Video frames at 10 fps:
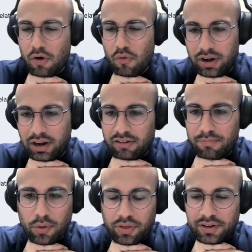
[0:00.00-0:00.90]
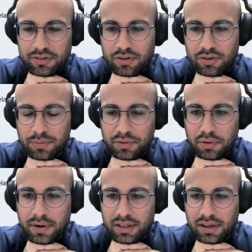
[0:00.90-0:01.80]
I really love both answers on
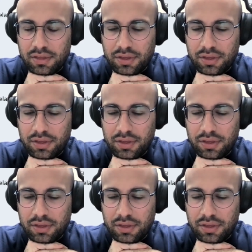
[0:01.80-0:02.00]
observability.